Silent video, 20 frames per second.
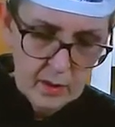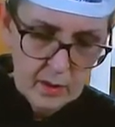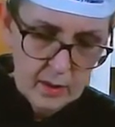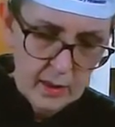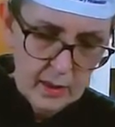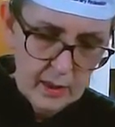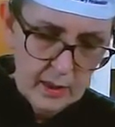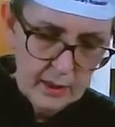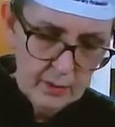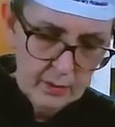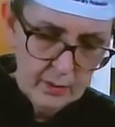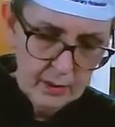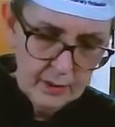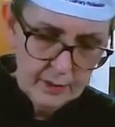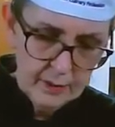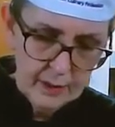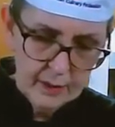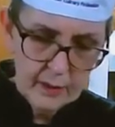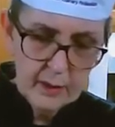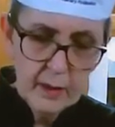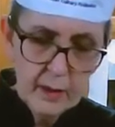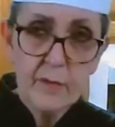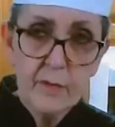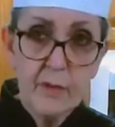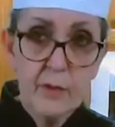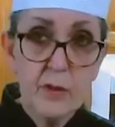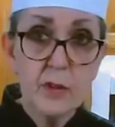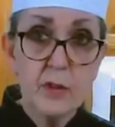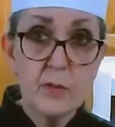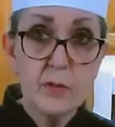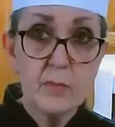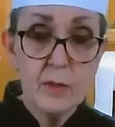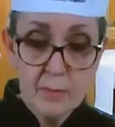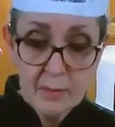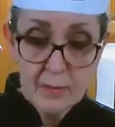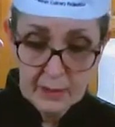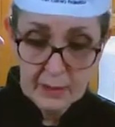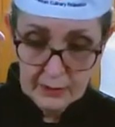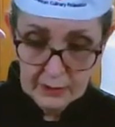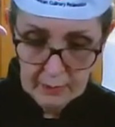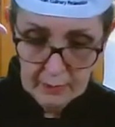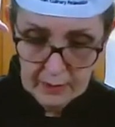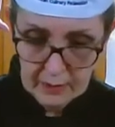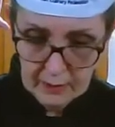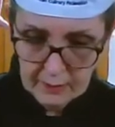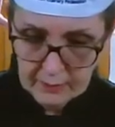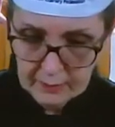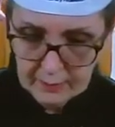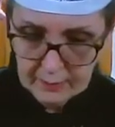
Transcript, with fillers: I don't like that governed to me by somebody else.